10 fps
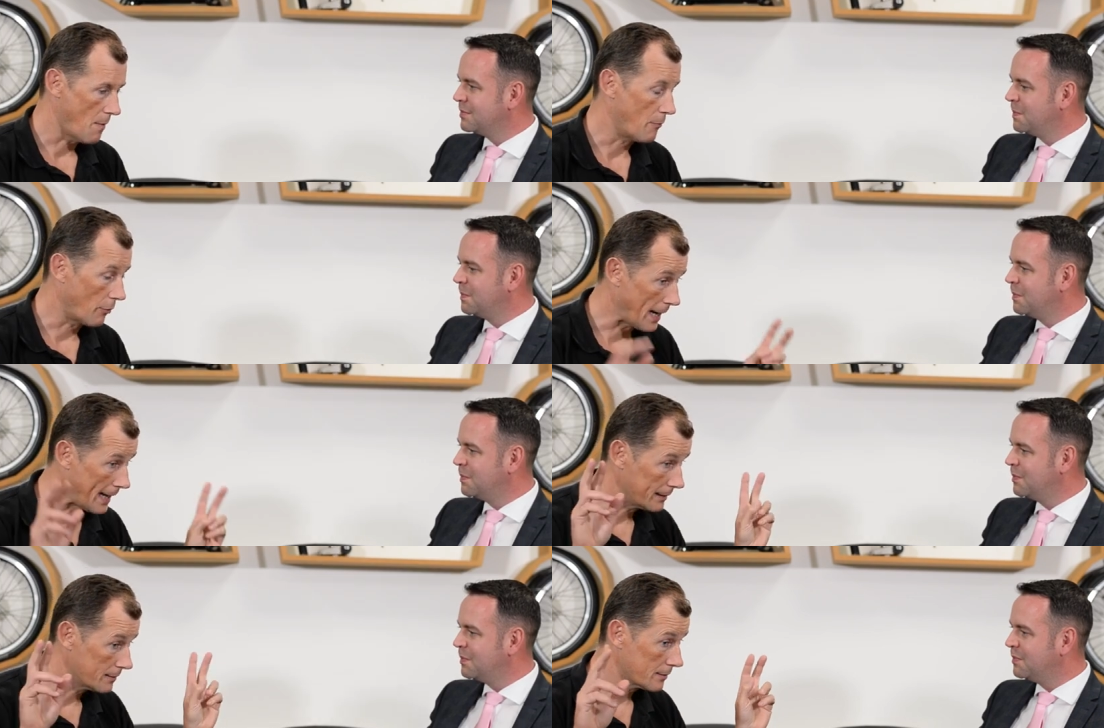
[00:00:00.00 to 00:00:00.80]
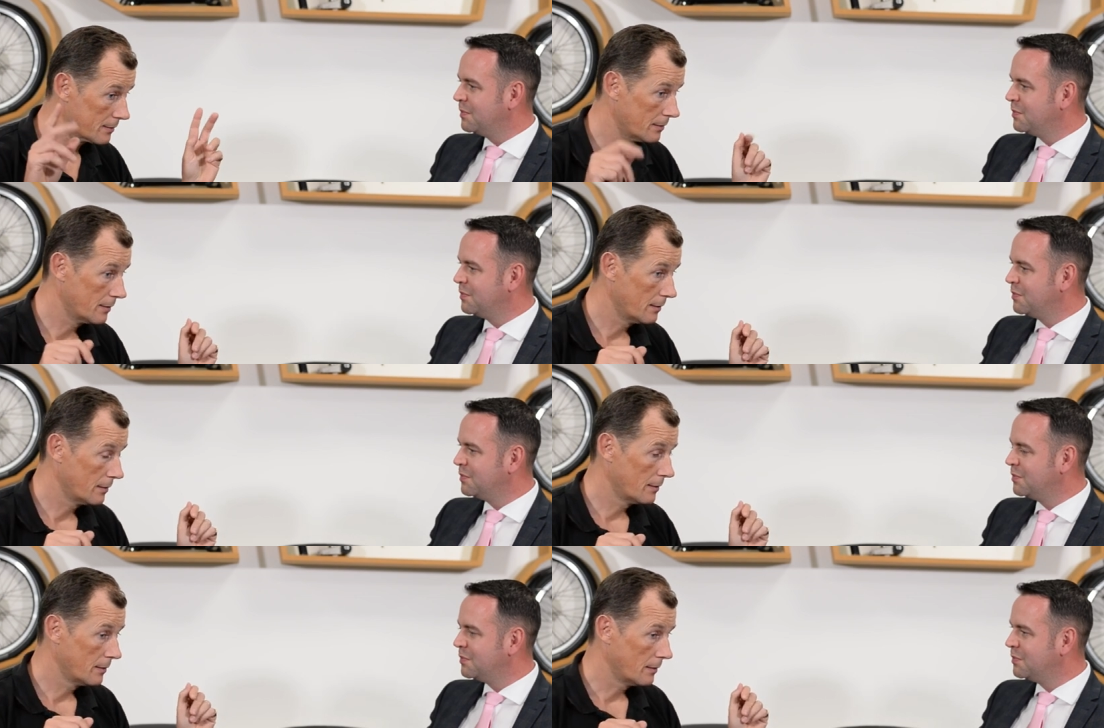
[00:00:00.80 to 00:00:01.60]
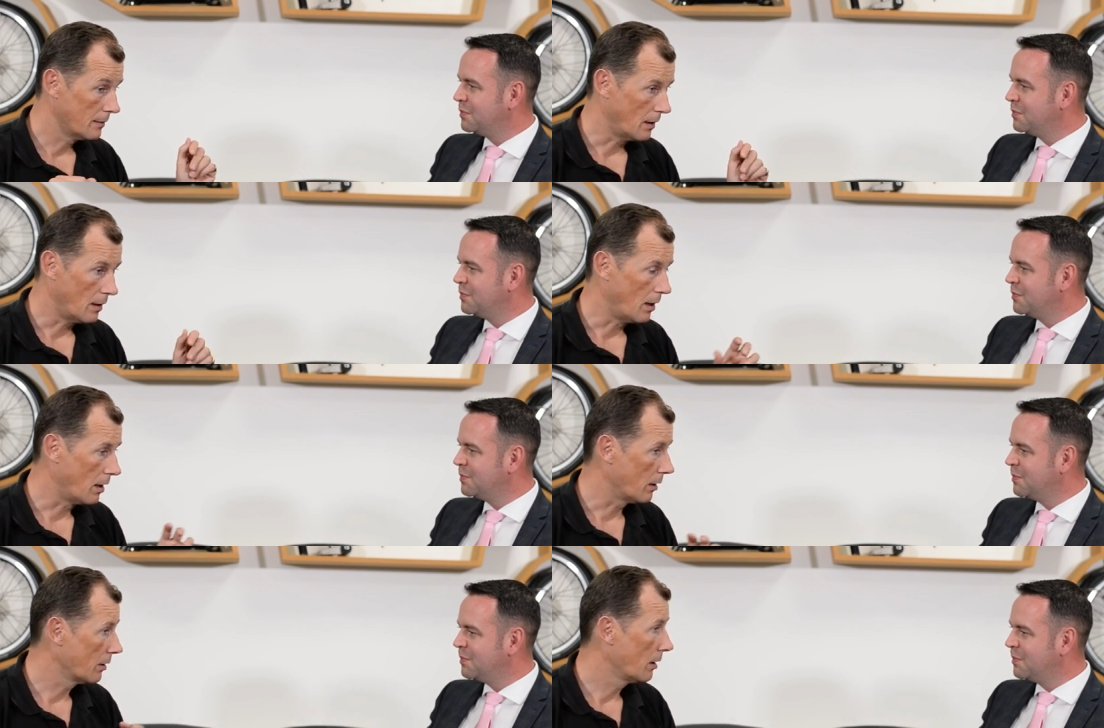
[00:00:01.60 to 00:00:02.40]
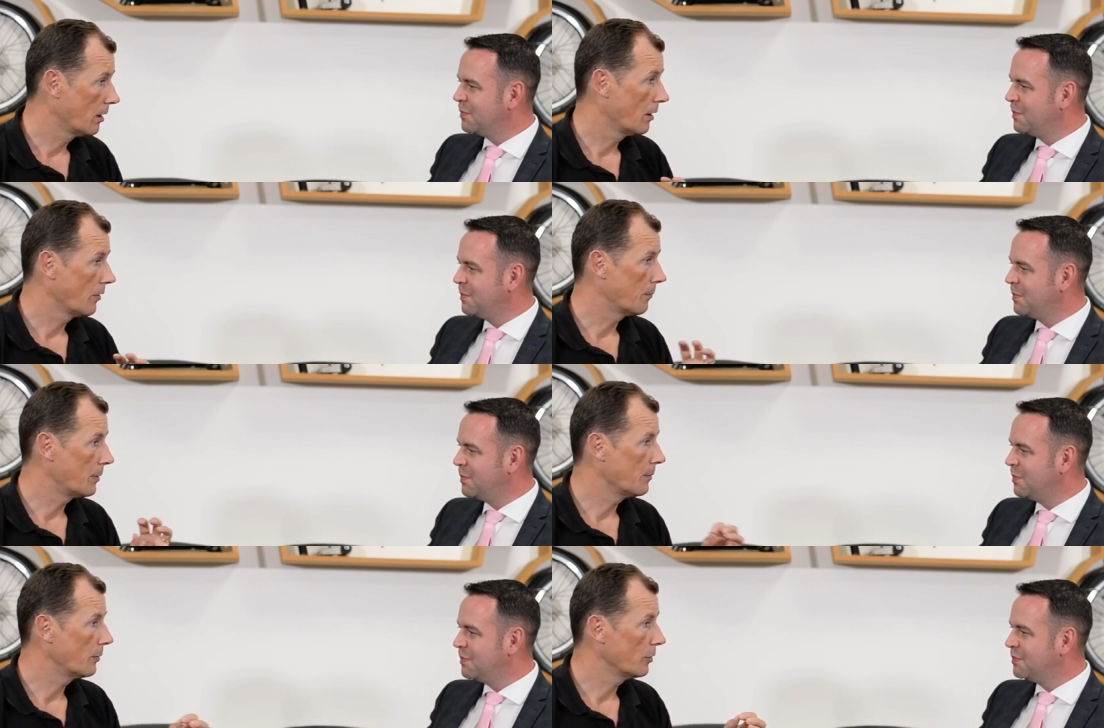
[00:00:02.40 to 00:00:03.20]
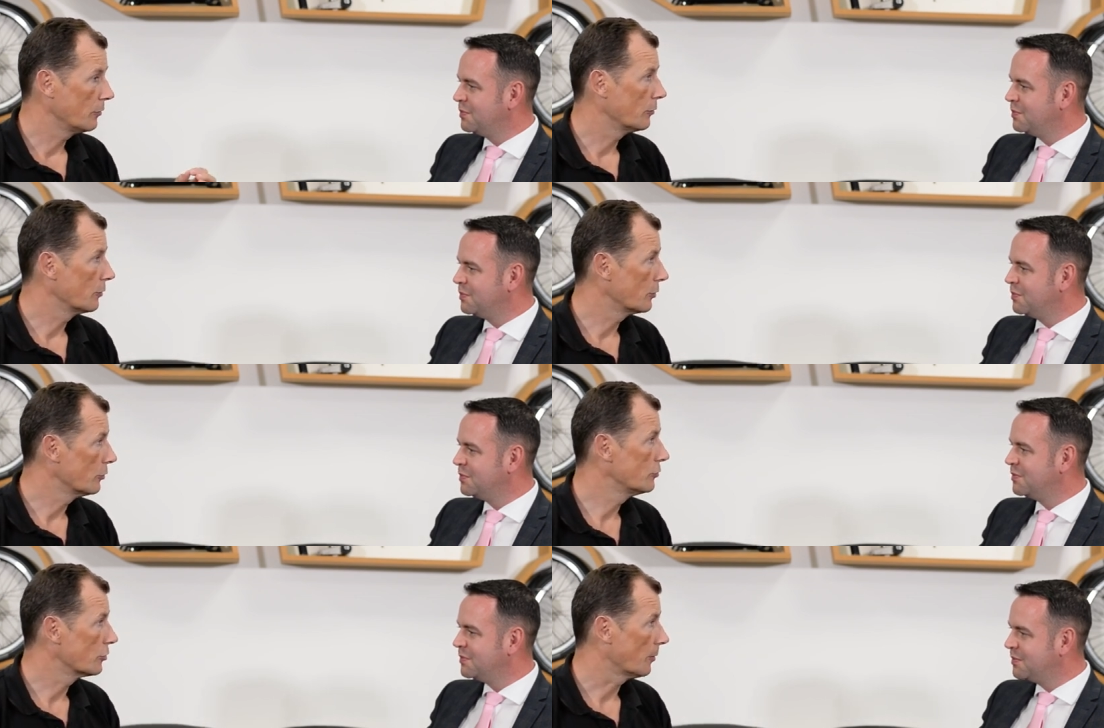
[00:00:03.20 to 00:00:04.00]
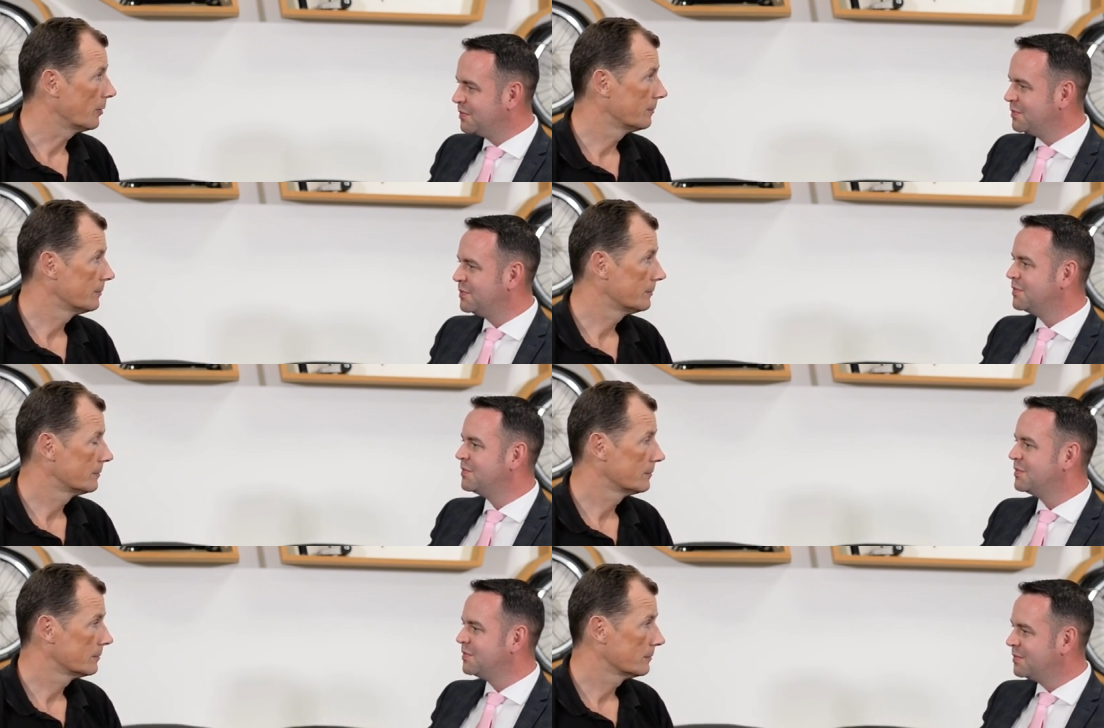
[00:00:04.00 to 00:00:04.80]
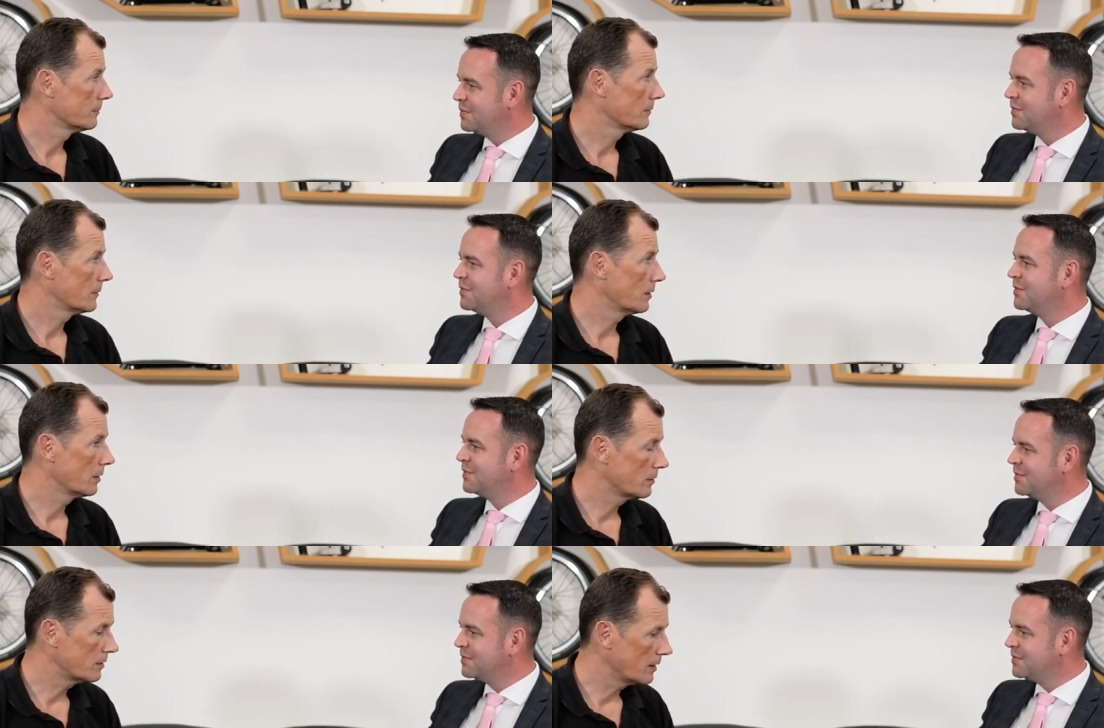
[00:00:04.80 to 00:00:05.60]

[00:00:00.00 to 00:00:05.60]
Speaker 1: brands are the people who do a good job, that